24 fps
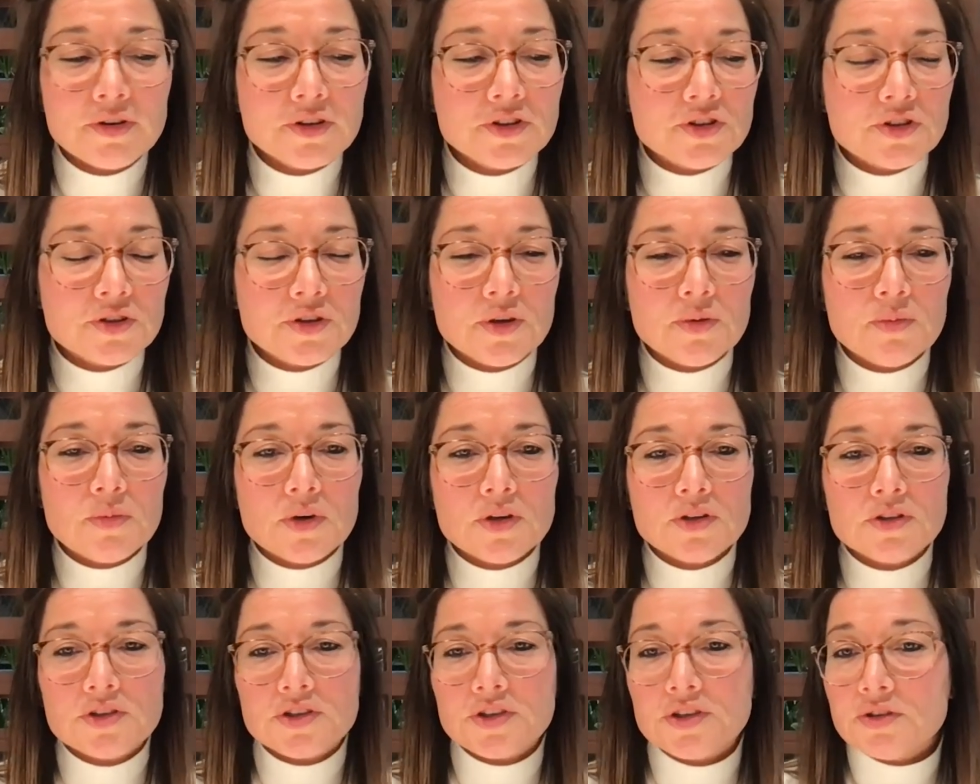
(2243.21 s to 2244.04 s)
or do you
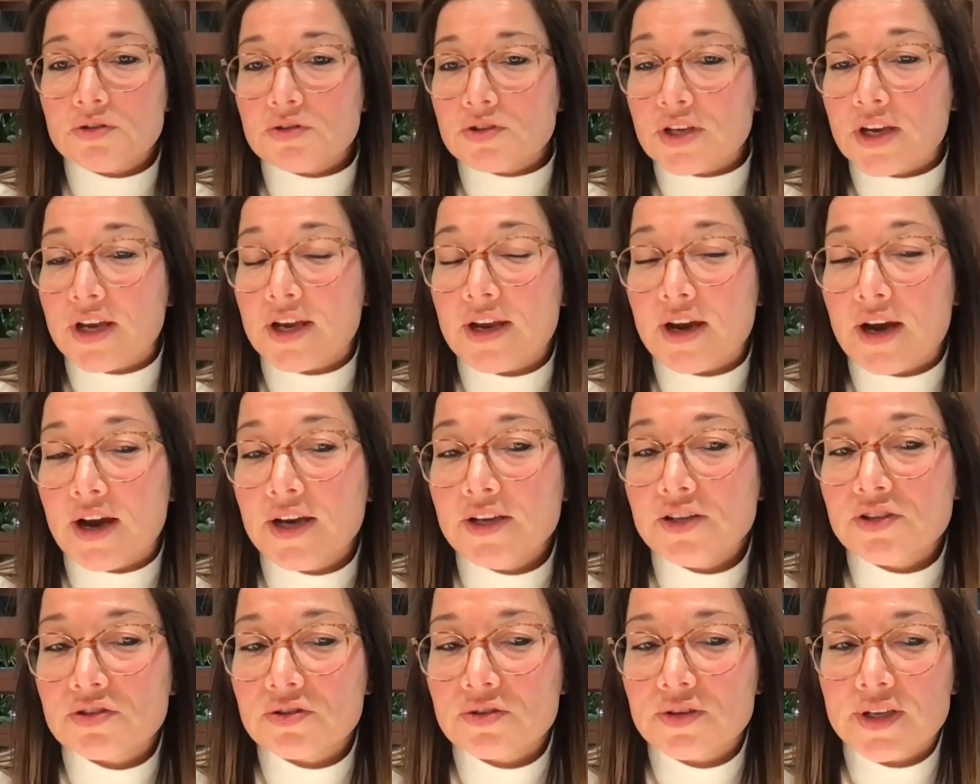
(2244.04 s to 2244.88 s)
want to use A
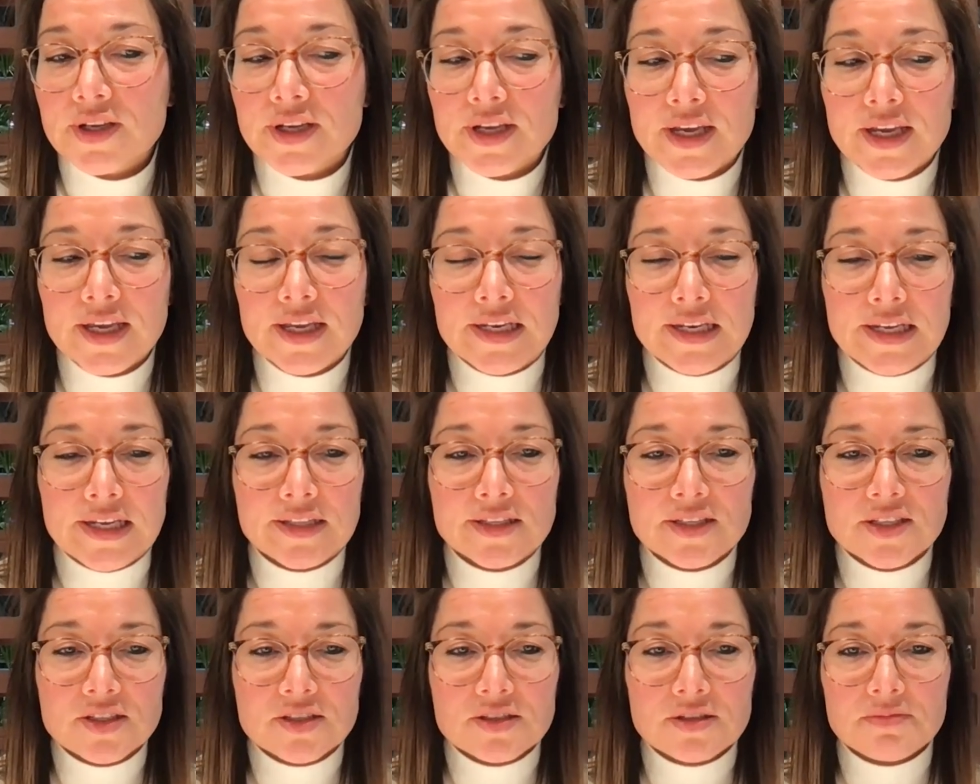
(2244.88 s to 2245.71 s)
I tooling in
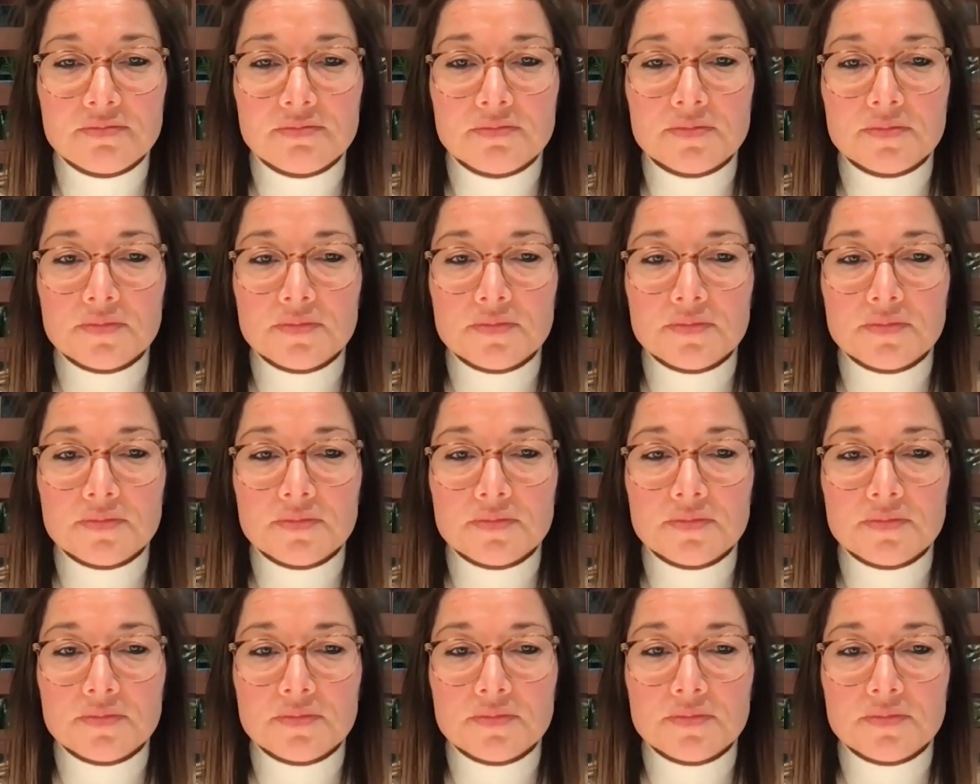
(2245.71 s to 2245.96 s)
its,